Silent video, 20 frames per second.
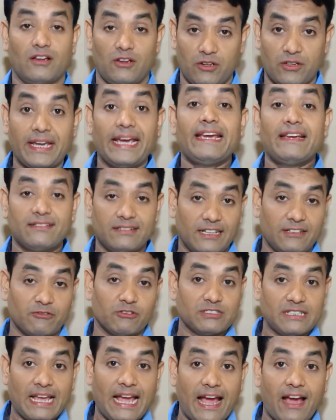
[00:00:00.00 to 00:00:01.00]
okay, that
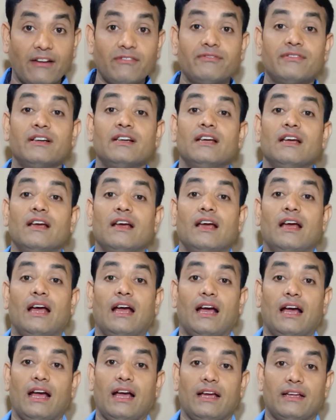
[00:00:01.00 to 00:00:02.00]
was have,
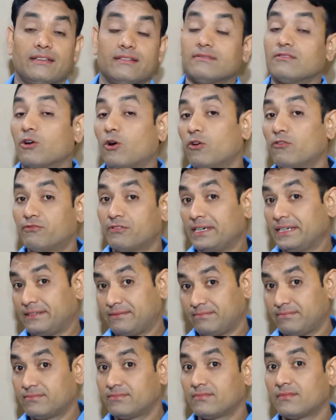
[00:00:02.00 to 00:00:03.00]
and hopefully
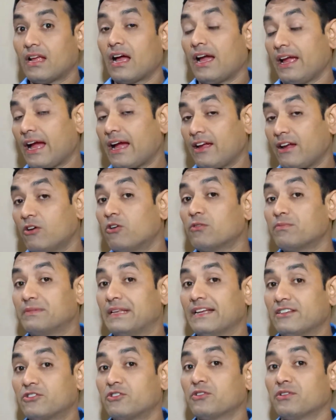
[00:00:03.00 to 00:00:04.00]
I hope
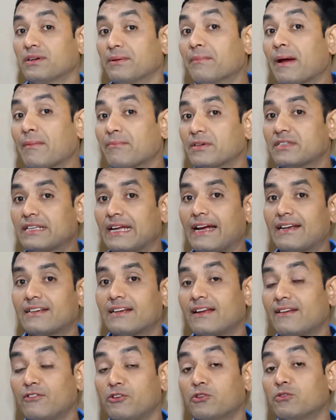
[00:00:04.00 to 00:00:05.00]
that you remember that,
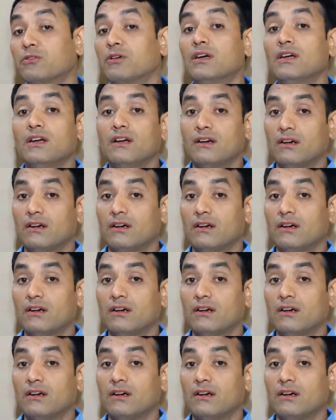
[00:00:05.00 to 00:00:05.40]
and you